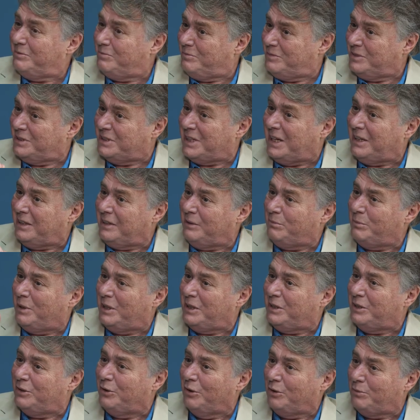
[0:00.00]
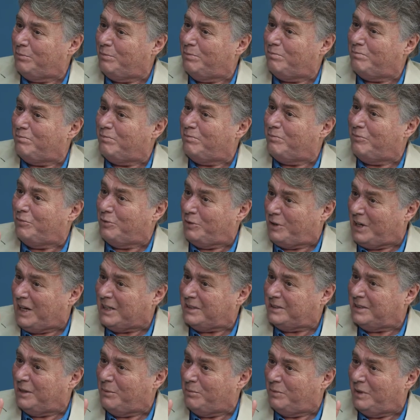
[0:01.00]
gentlemen, don't
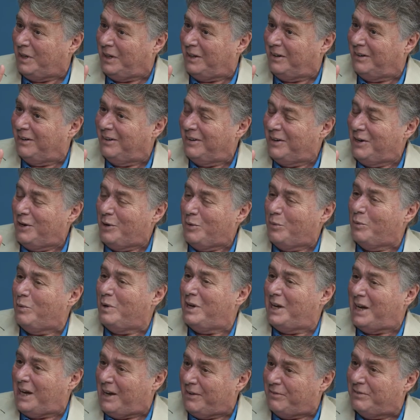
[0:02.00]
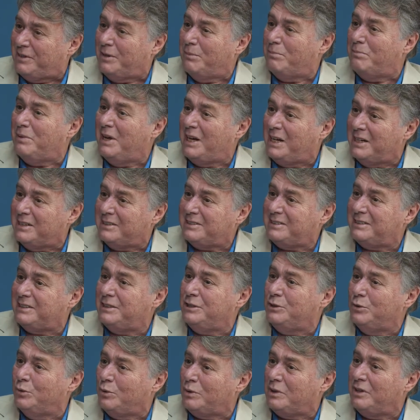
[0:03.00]
forget something we have the biggest
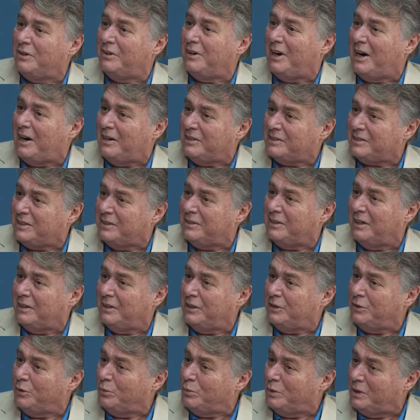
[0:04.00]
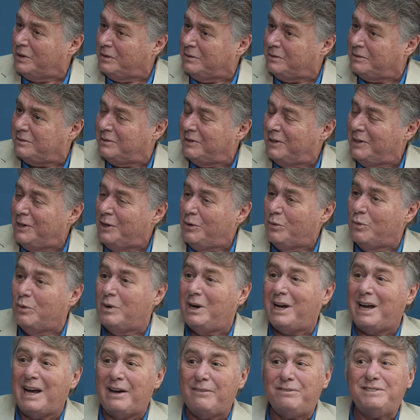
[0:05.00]
nuclear arsenal in the world. We
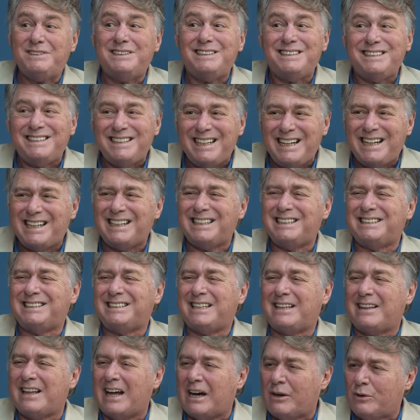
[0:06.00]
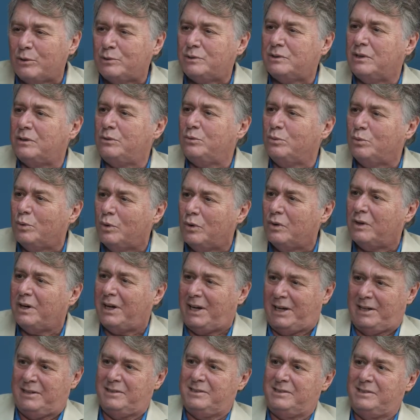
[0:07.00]
have 6,000
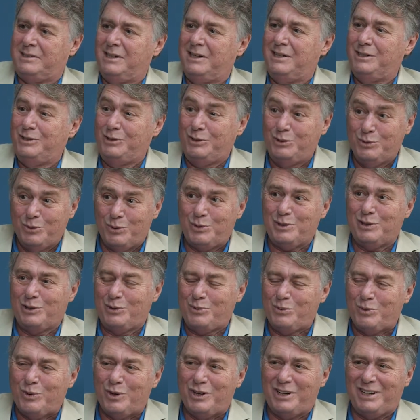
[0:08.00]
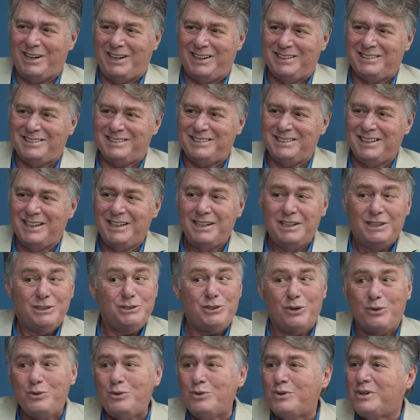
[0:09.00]
warheads, nuclear warheads.
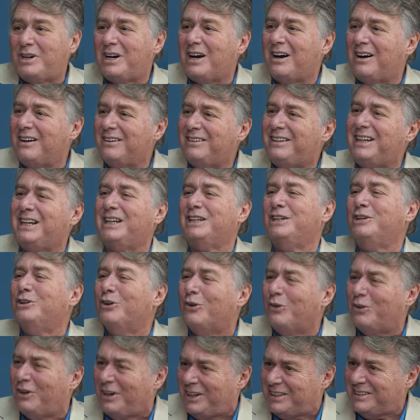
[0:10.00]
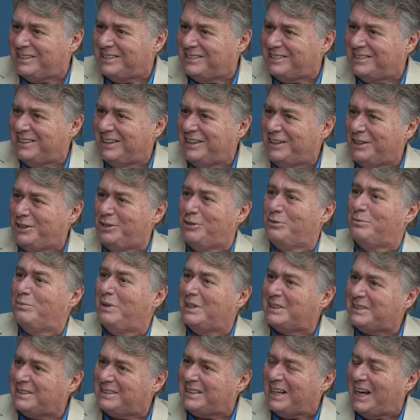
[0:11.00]
So you can't ignore us. You
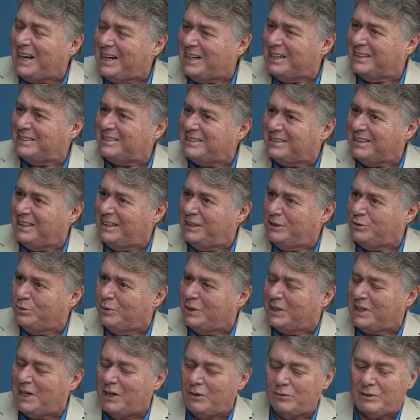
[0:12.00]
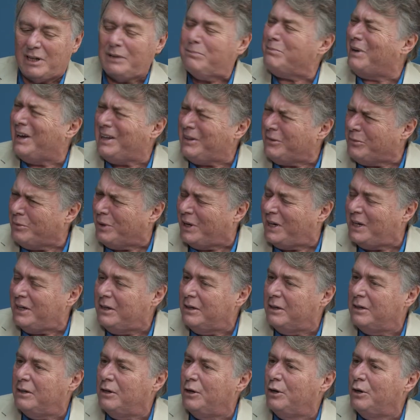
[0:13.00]
must take us into account. And by the way,